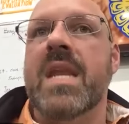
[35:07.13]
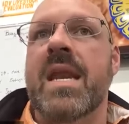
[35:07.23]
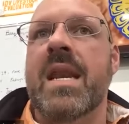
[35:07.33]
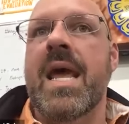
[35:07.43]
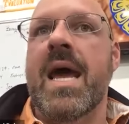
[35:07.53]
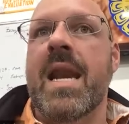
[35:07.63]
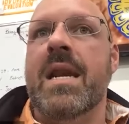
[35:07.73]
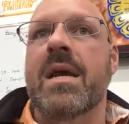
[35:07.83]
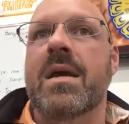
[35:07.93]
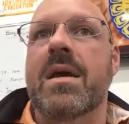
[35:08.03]
And
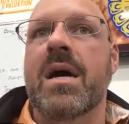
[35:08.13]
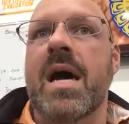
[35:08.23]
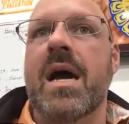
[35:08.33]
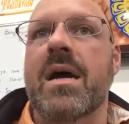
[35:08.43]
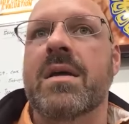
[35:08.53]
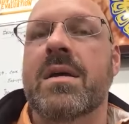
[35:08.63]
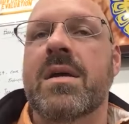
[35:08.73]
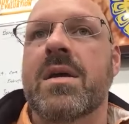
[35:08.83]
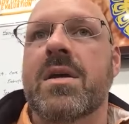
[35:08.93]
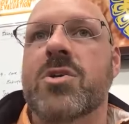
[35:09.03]
then
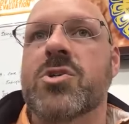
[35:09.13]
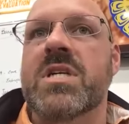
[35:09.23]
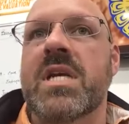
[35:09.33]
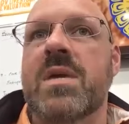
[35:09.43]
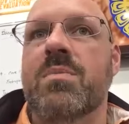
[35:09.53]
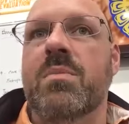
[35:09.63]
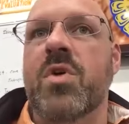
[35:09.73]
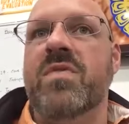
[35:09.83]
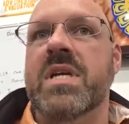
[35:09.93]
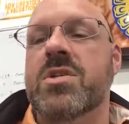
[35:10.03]
she
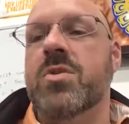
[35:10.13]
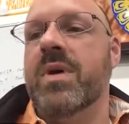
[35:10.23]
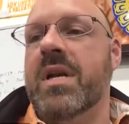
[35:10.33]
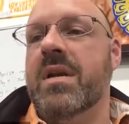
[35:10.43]
moved into